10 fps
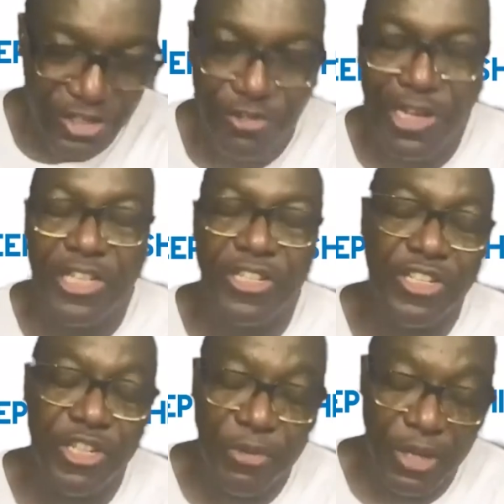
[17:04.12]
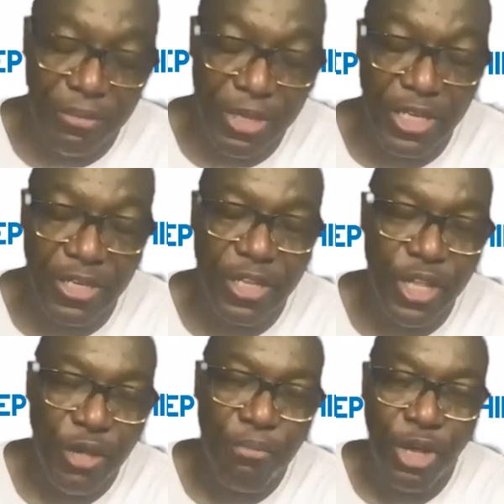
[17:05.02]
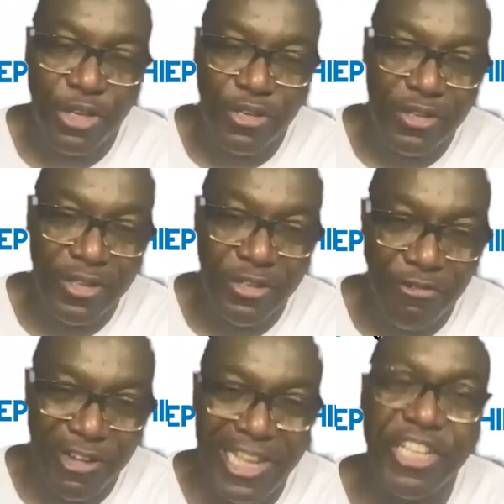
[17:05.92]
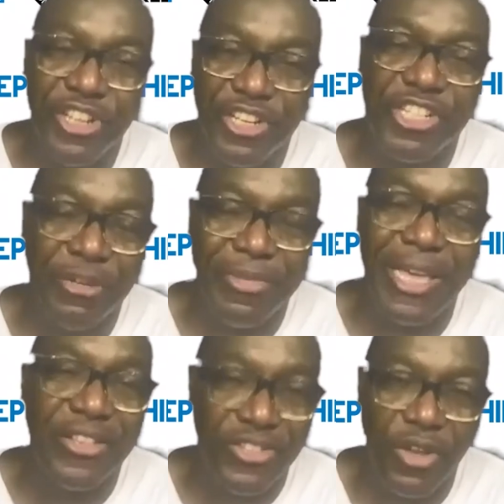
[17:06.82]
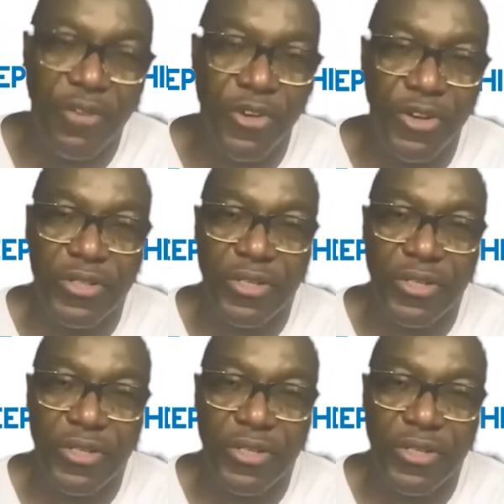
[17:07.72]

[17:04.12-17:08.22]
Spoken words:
relationship in a minute, but the relationship then suffers.